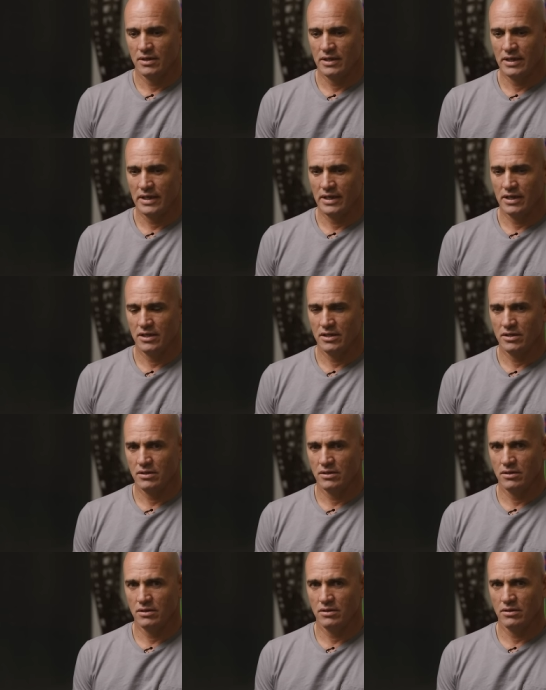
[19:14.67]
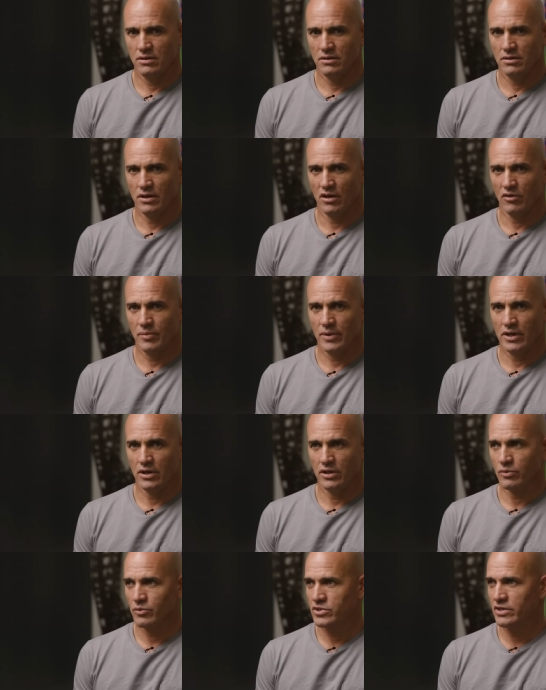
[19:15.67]
and you know, I've been
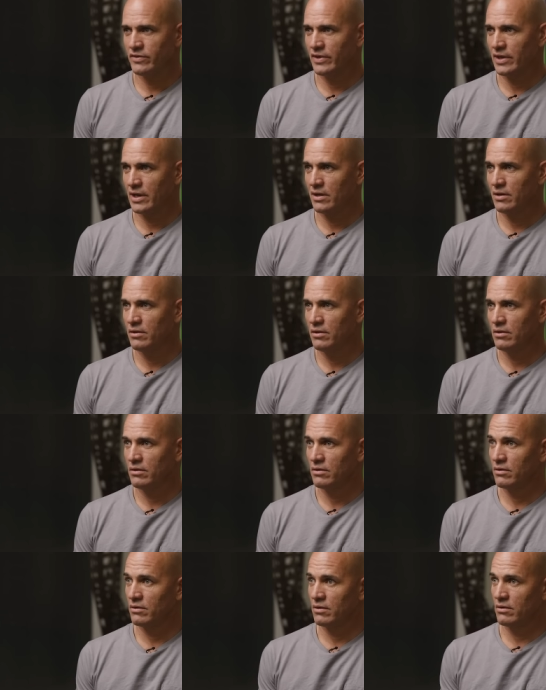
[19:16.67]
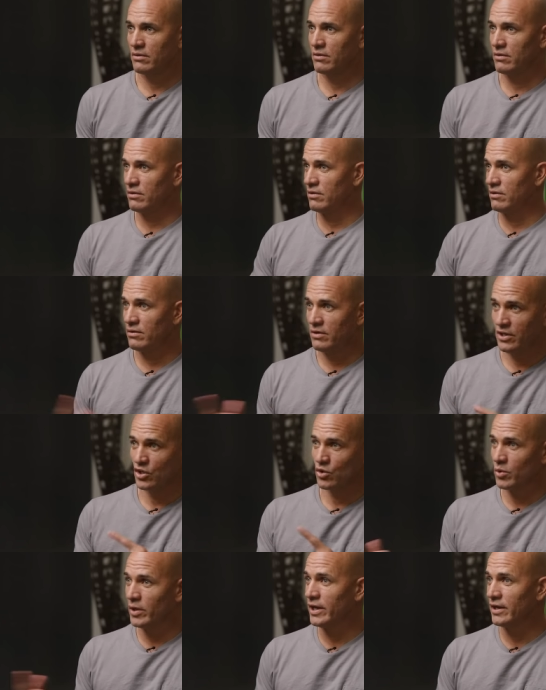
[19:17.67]
on the receiving end
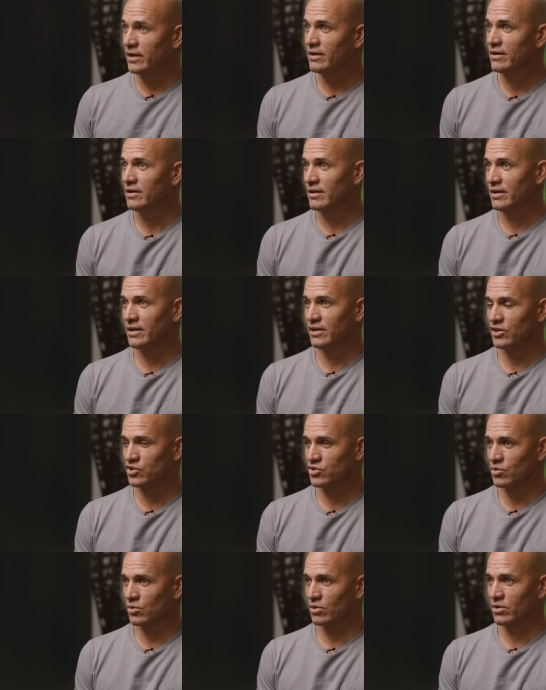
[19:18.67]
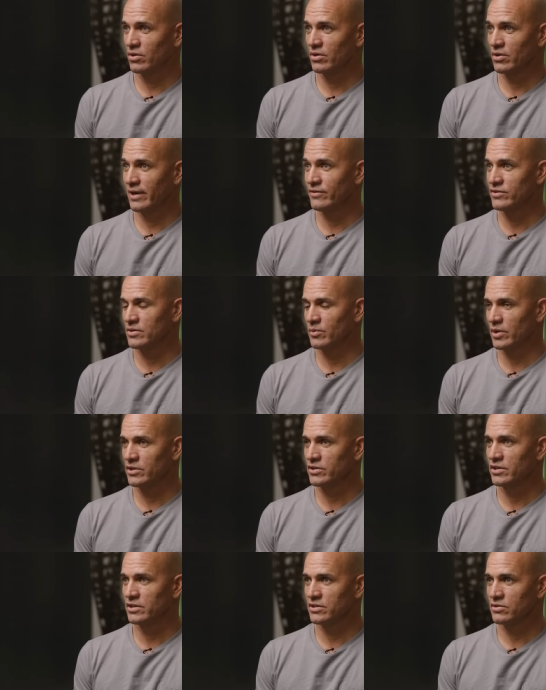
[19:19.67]
either way, getting the score or having someone
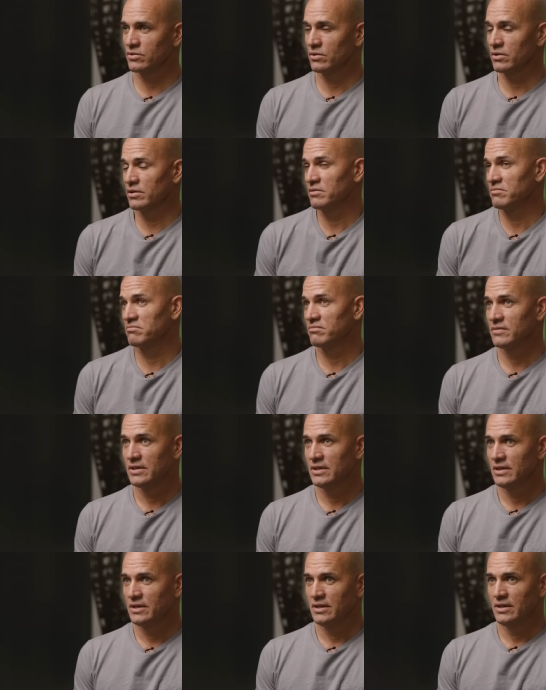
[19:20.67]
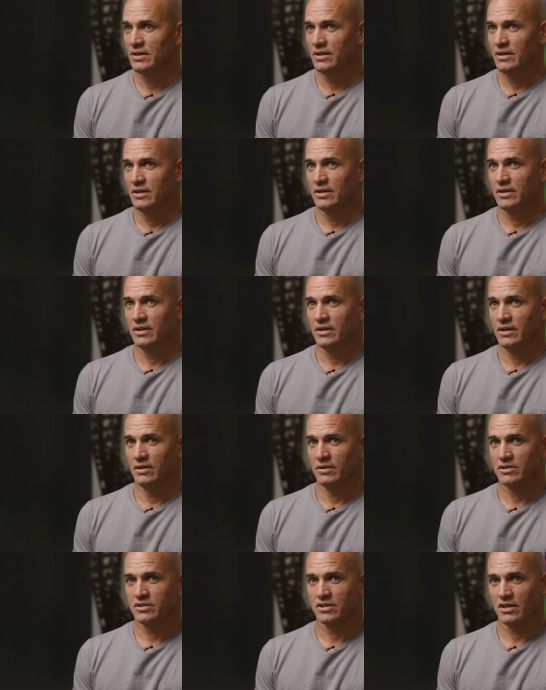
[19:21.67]
else get the score. And you
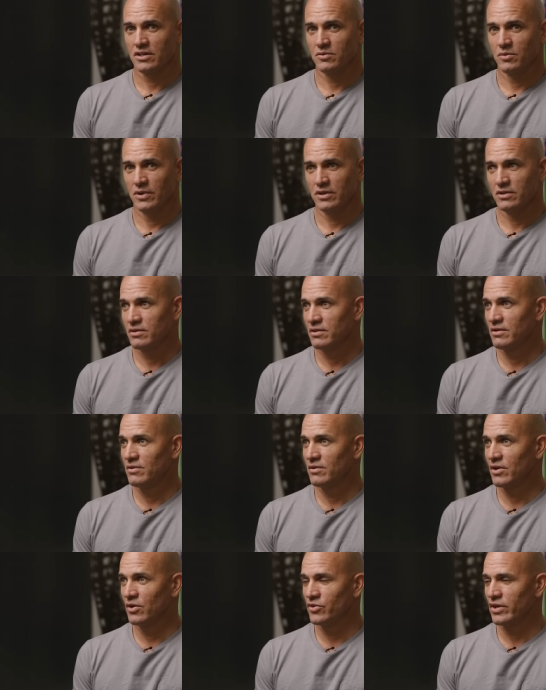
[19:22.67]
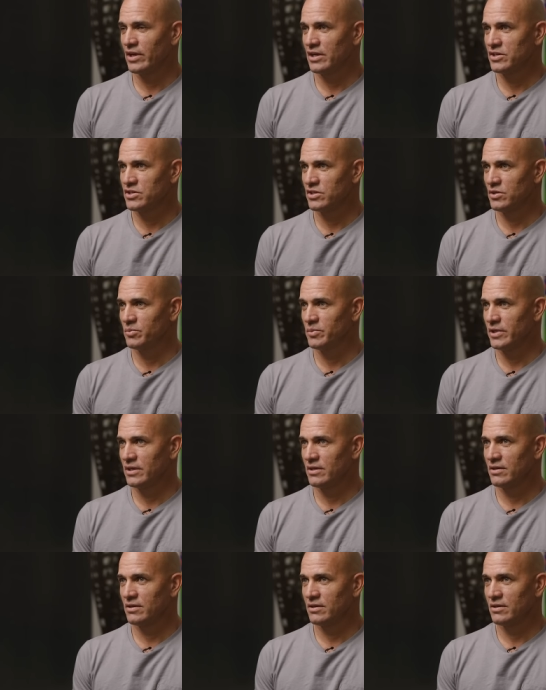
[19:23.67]
know, it sucks when it goes against you,
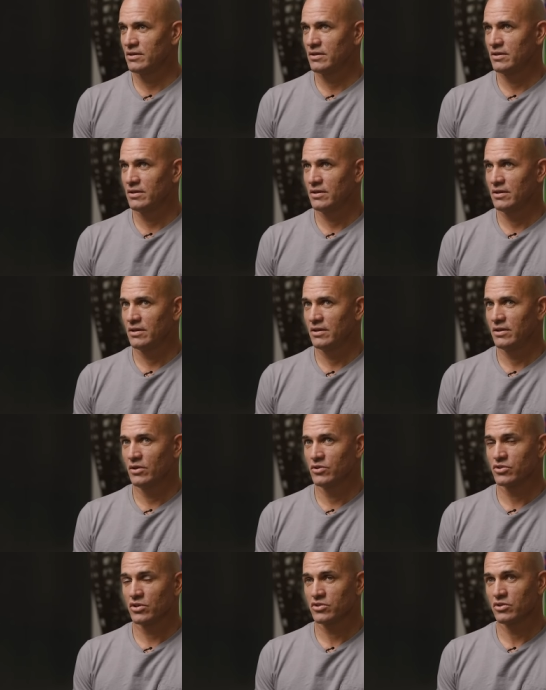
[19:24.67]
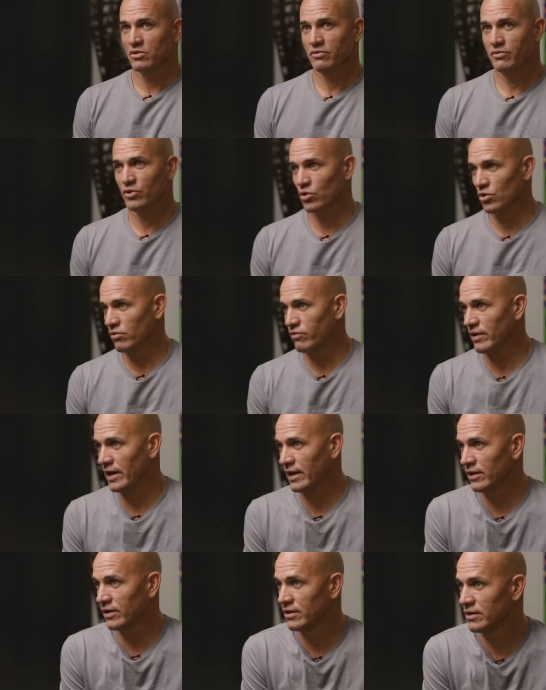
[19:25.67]
but those also fuel the
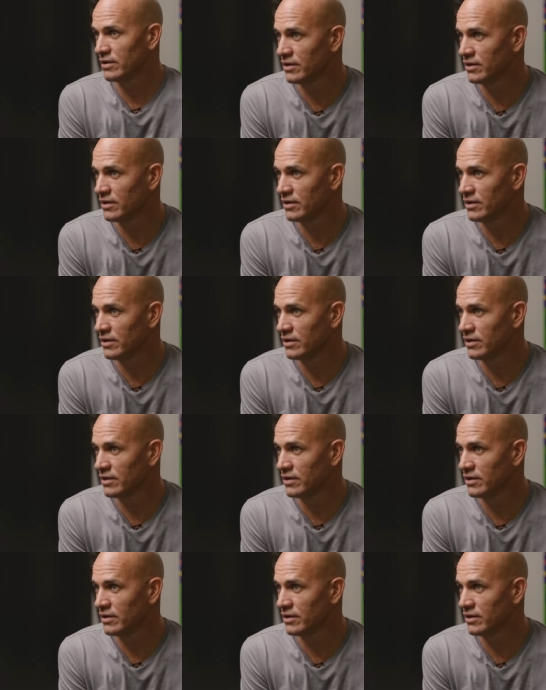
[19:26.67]
fire.